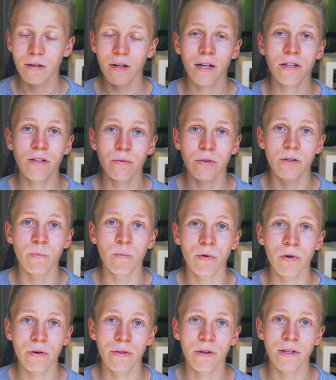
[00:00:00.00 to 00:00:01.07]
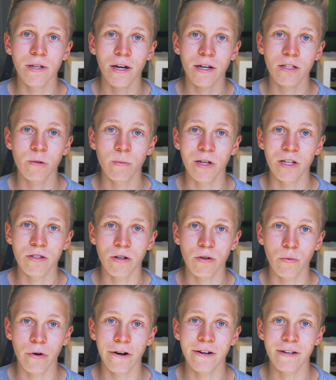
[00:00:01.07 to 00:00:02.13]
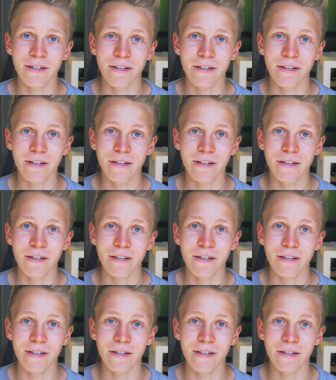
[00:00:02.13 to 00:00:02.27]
Next, let's blur the text based on where it